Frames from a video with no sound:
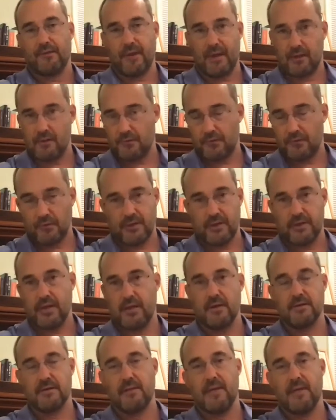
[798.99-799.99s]
I can certainly get
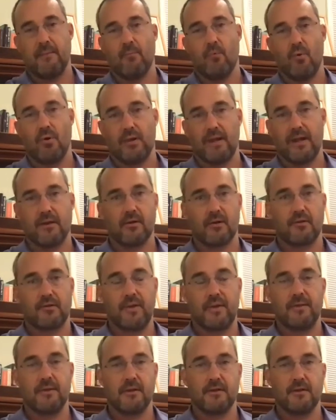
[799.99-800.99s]
into that more later because I
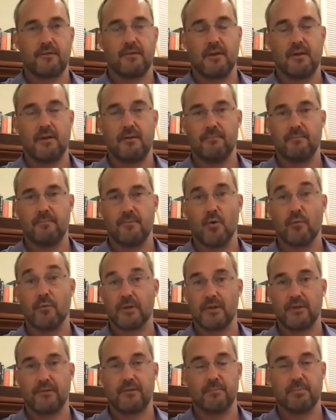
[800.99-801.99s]
think it's
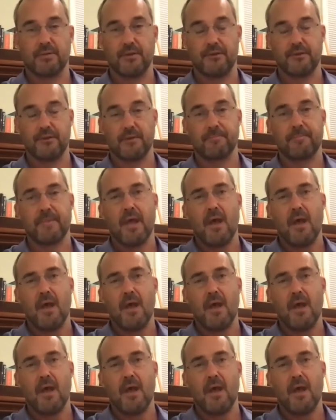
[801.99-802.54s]
overly simplistic.